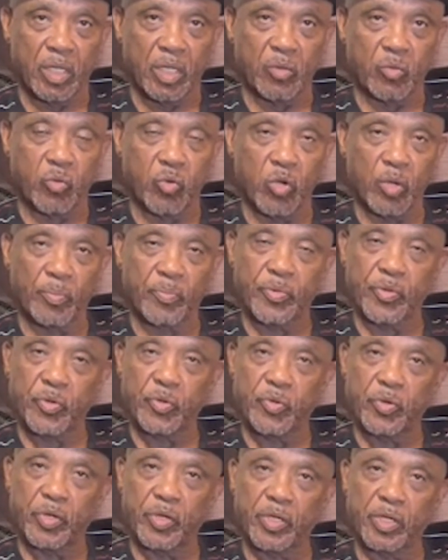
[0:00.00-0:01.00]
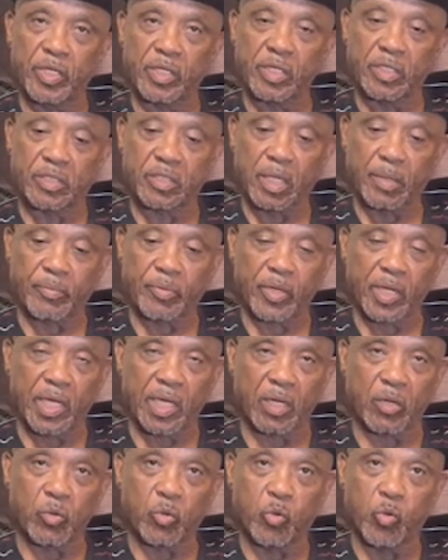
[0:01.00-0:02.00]
They whoop you with something like
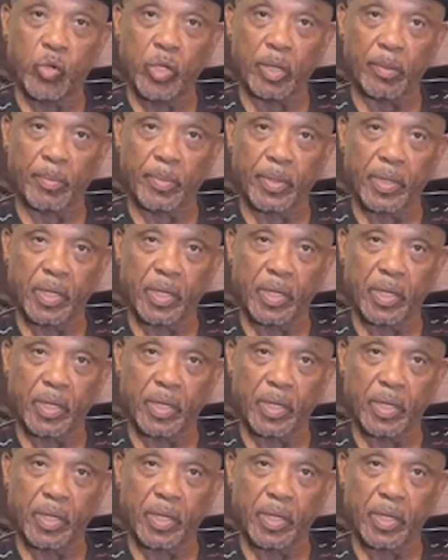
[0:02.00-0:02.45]
a whip.